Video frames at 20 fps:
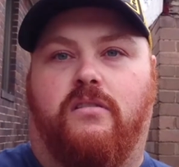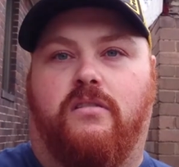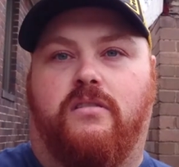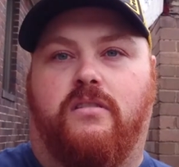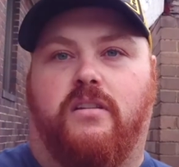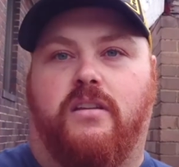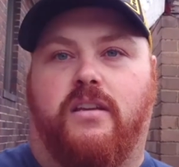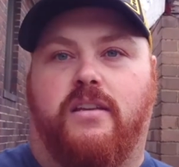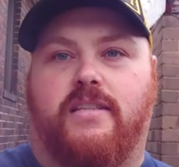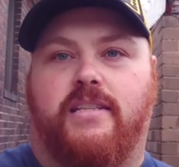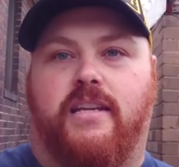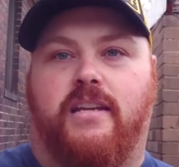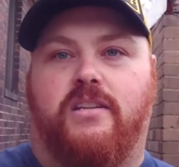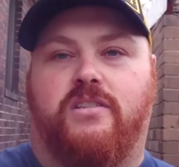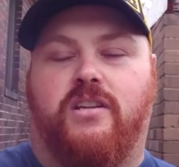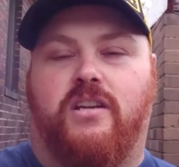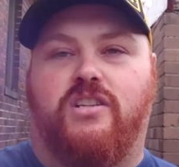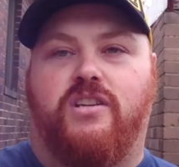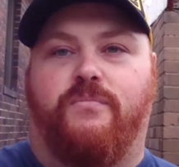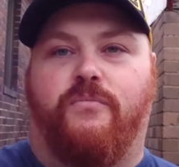So you can see
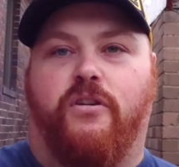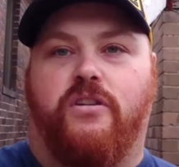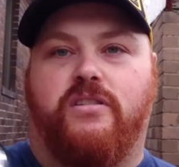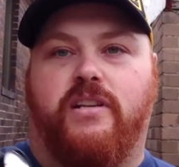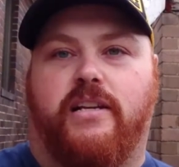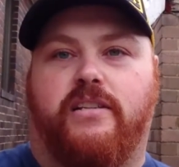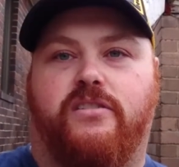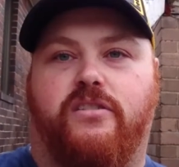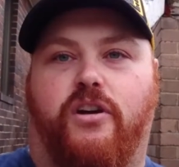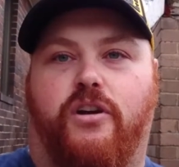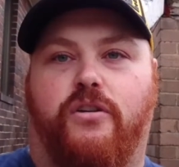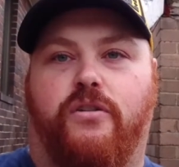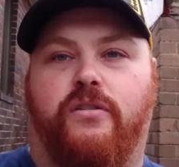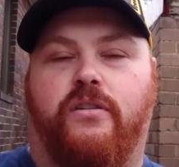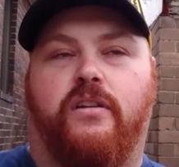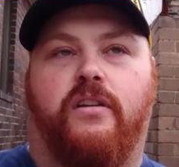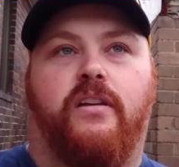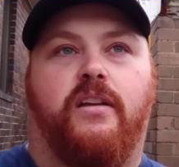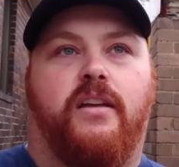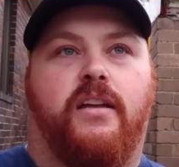it's changing modes like so.
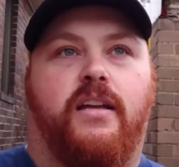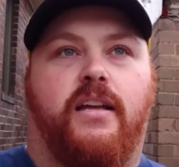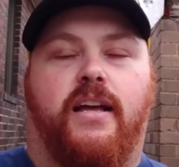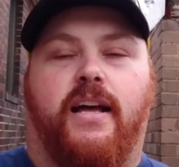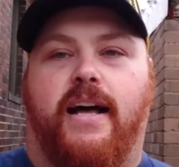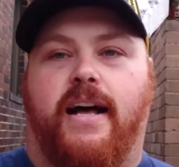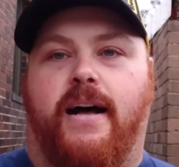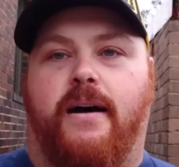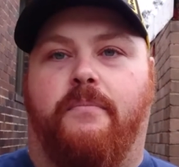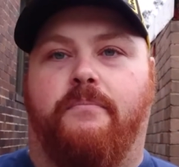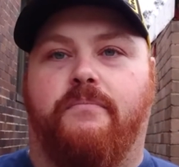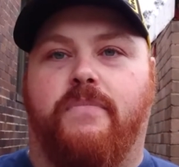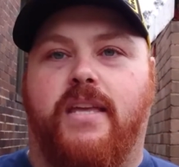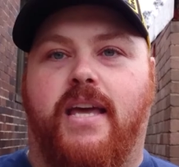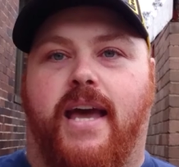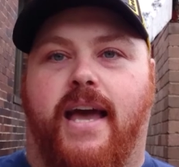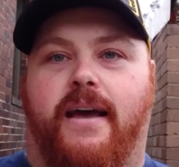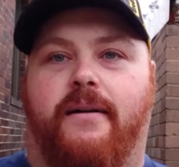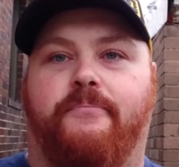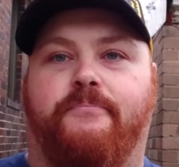
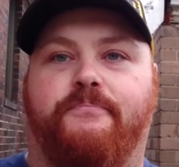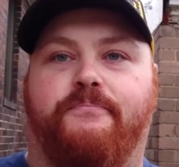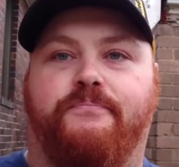Yeah.